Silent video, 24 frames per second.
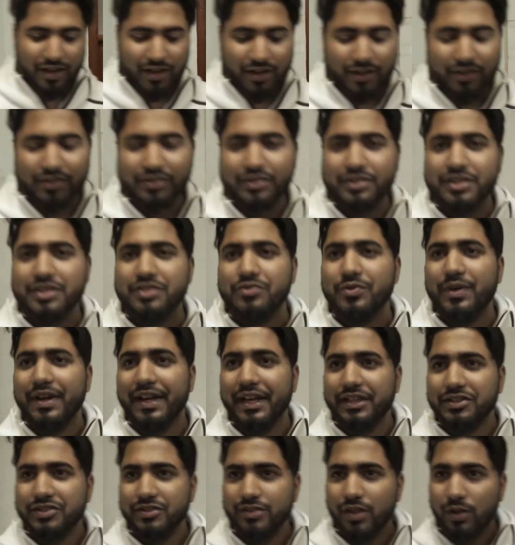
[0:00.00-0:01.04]
are the
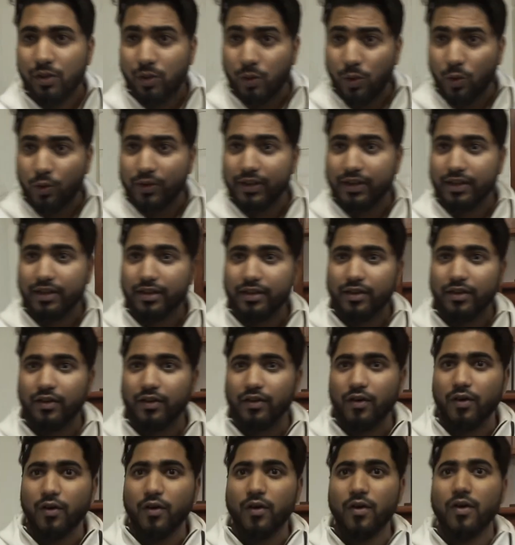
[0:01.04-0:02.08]
traditional clothing
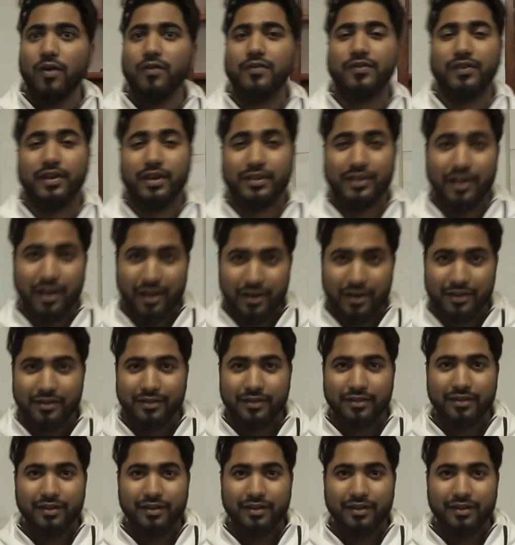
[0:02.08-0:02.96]
of Qatar,